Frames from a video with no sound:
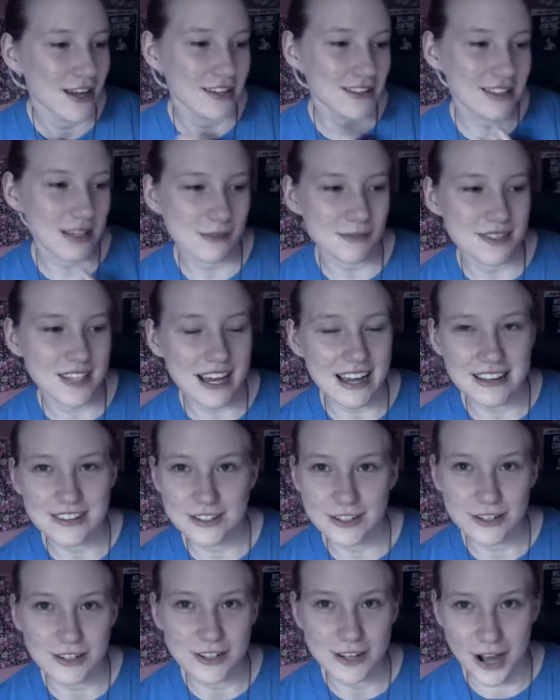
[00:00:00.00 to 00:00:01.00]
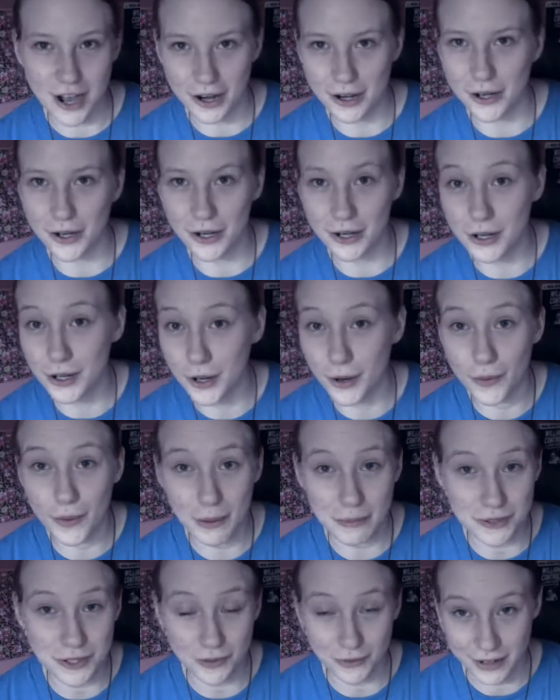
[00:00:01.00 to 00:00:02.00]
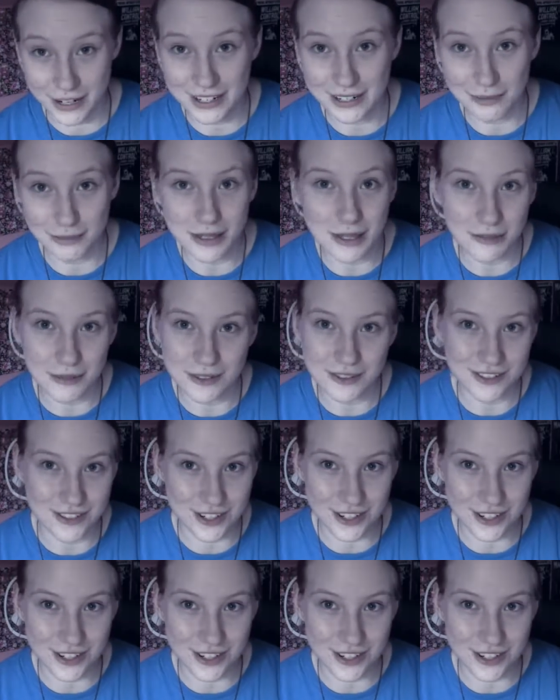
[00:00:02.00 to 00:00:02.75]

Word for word: Some signs are not going to go up to random people and